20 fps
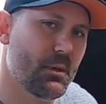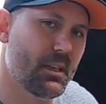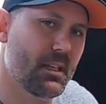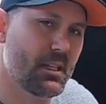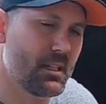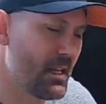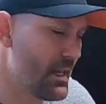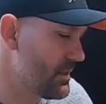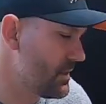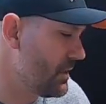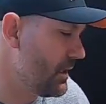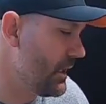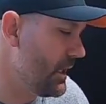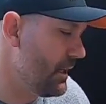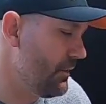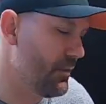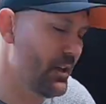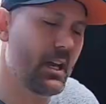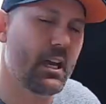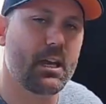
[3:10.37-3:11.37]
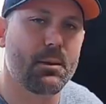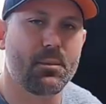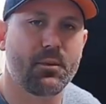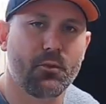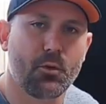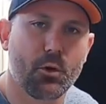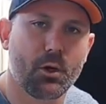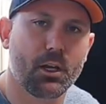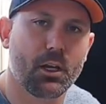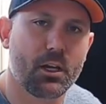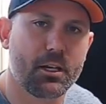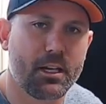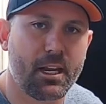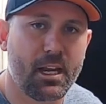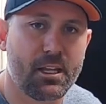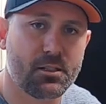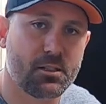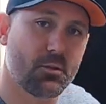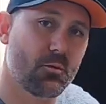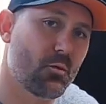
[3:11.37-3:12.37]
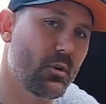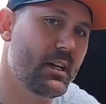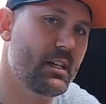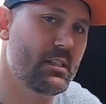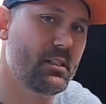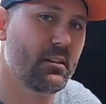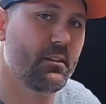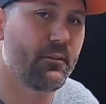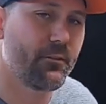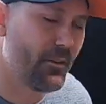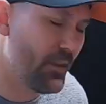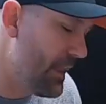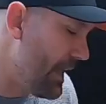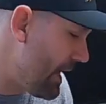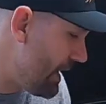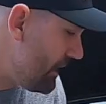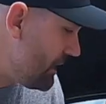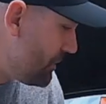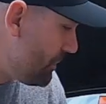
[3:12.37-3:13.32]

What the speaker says: but it doesn't leave a heap of oil on your hands. And the reason for that